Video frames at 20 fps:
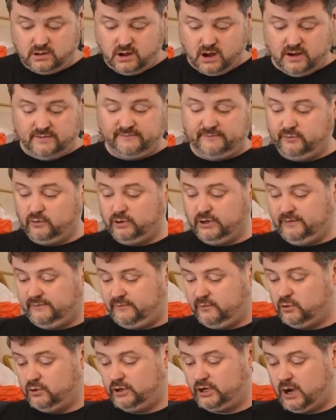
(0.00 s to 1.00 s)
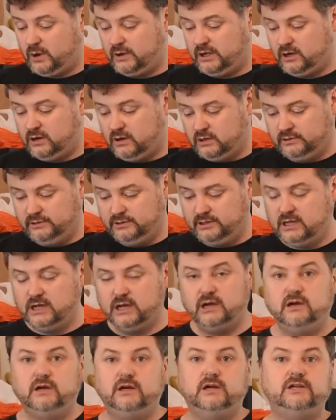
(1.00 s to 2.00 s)
I'm 44 going on
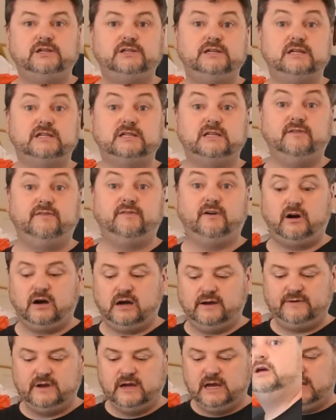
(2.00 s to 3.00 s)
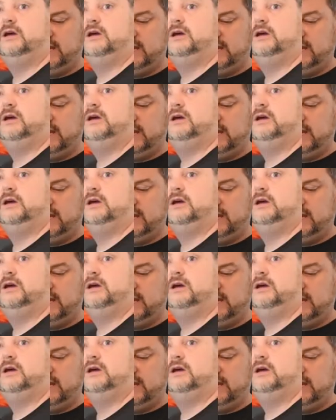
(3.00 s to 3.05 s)
65.